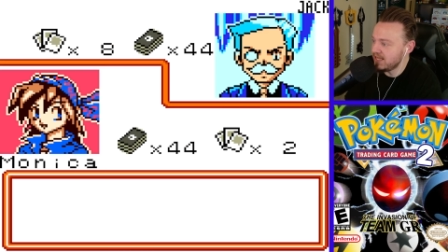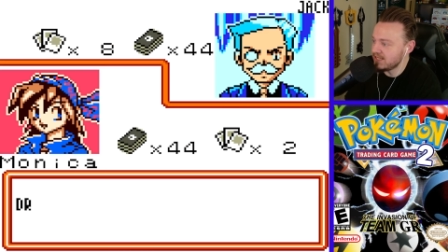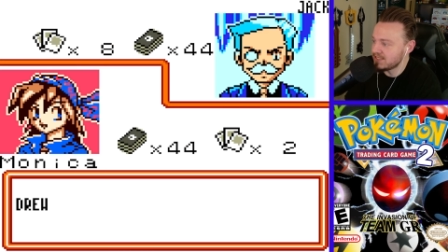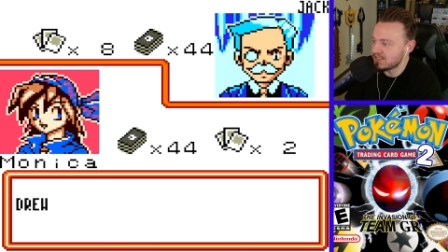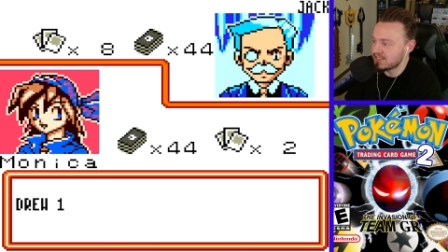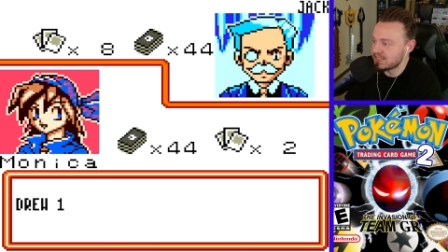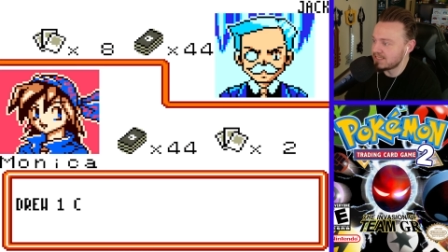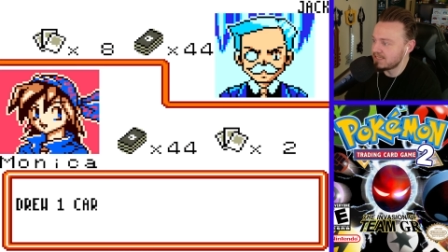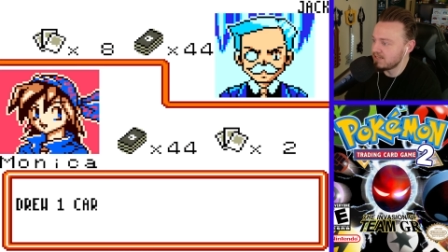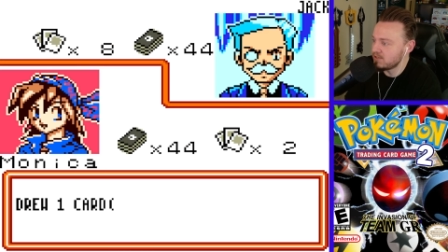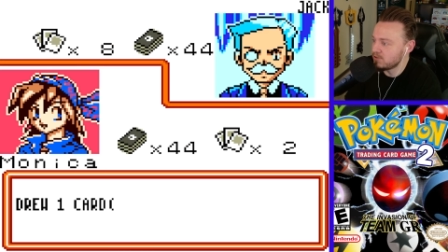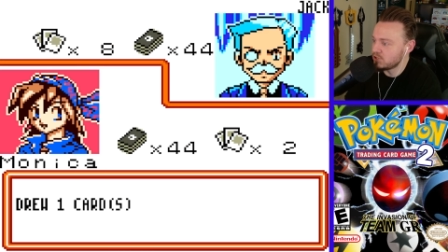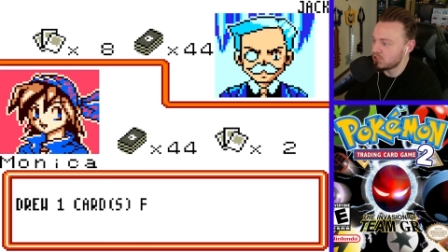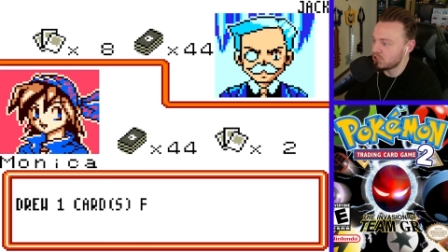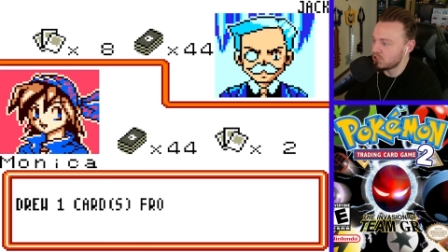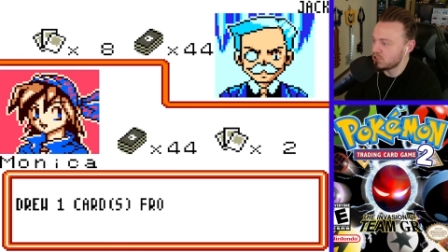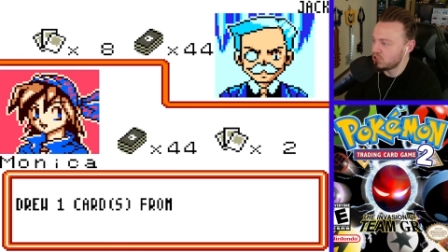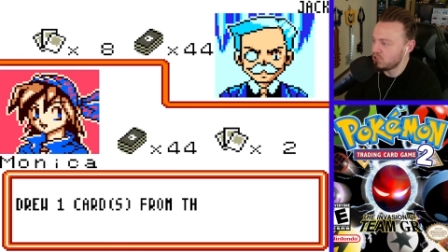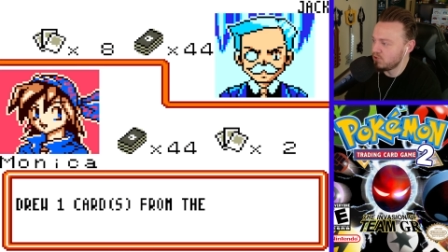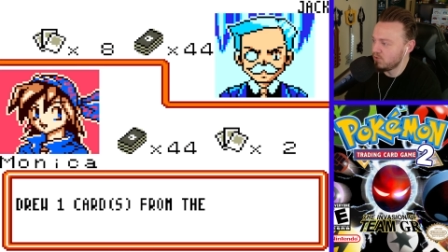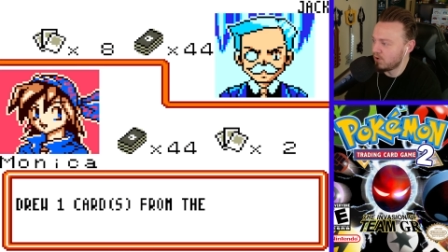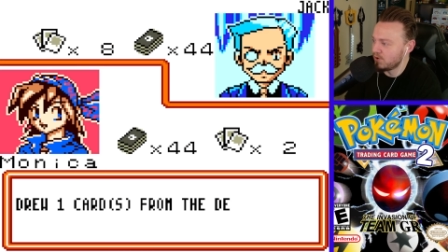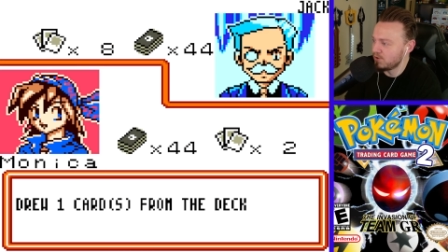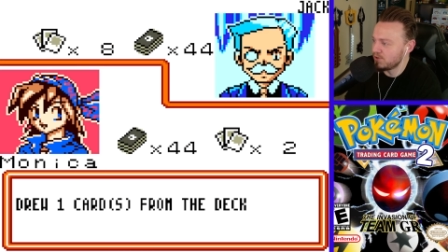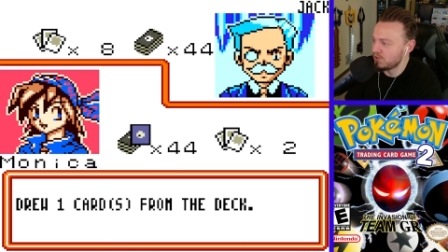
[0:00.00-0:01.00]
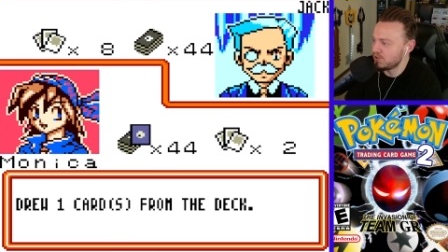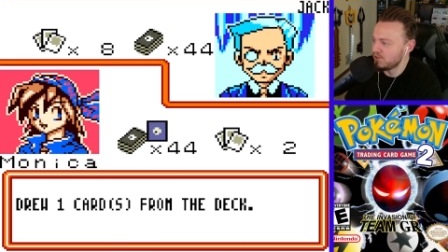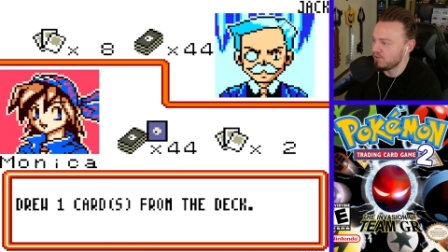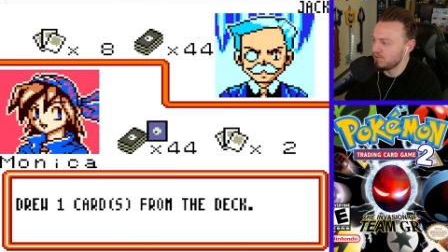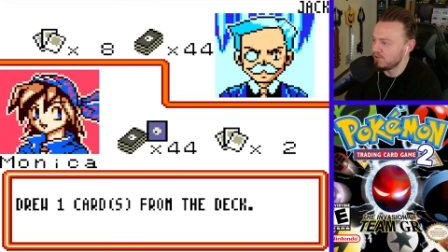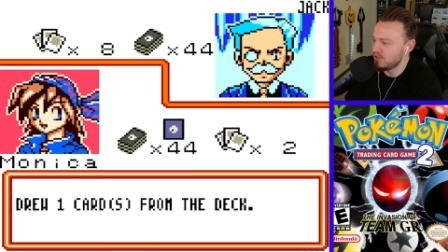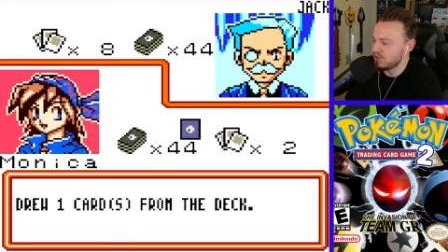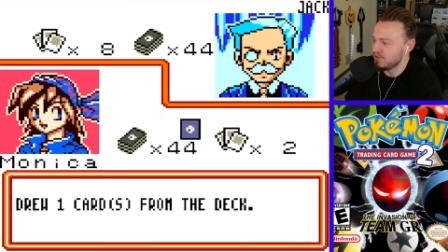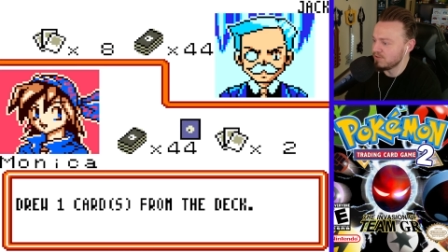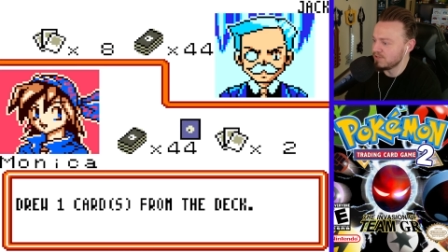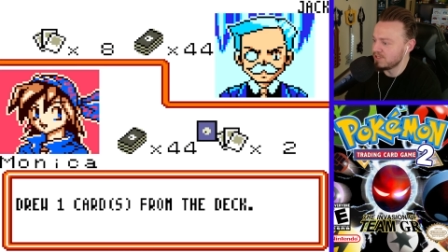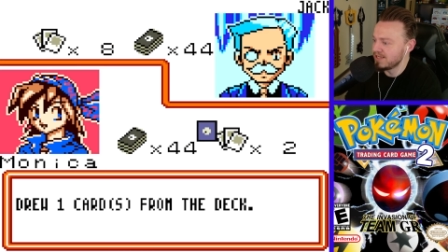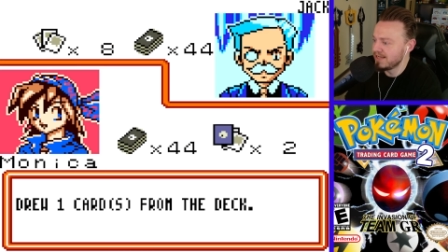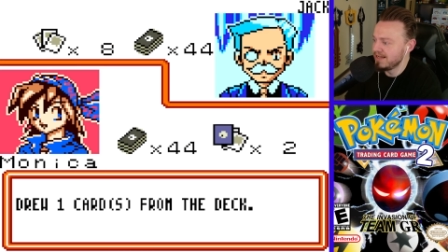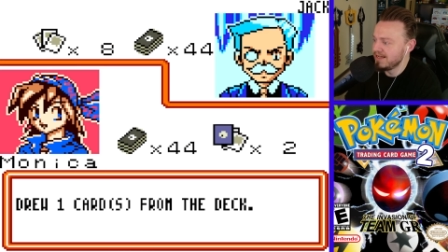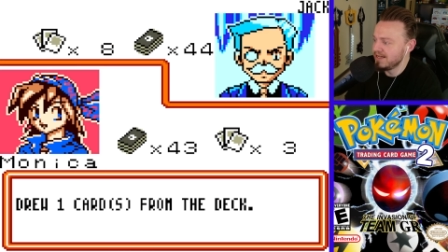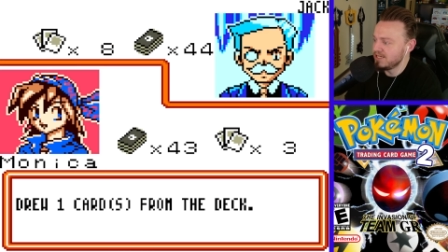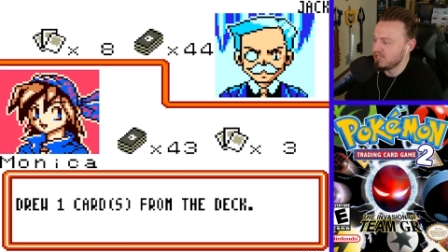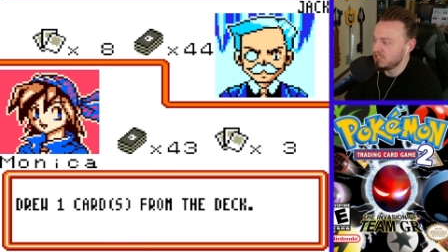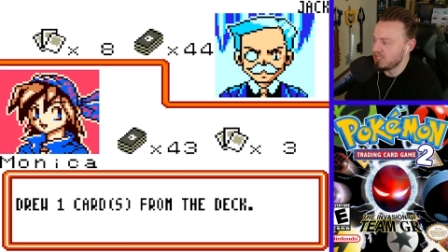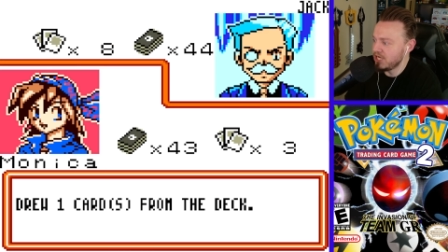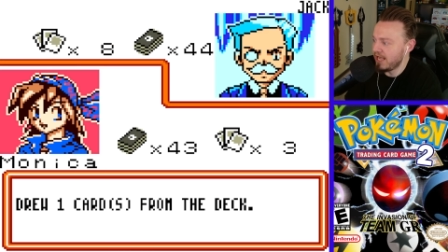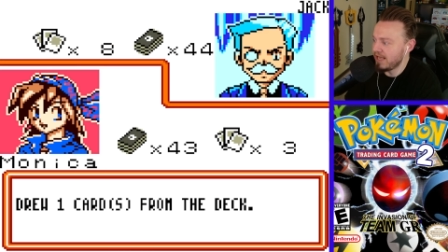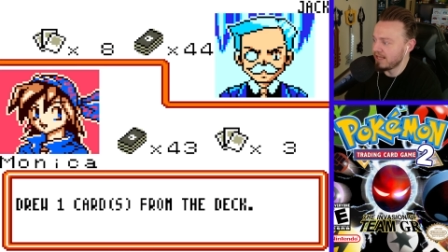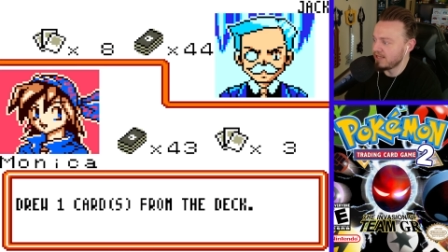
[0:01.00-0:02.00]
still just 2 Articunos.
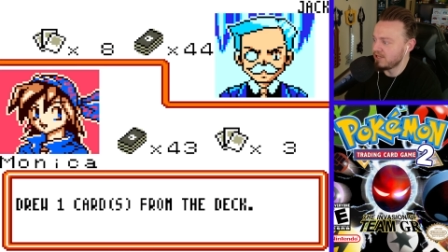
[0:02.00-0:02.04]
Jack, your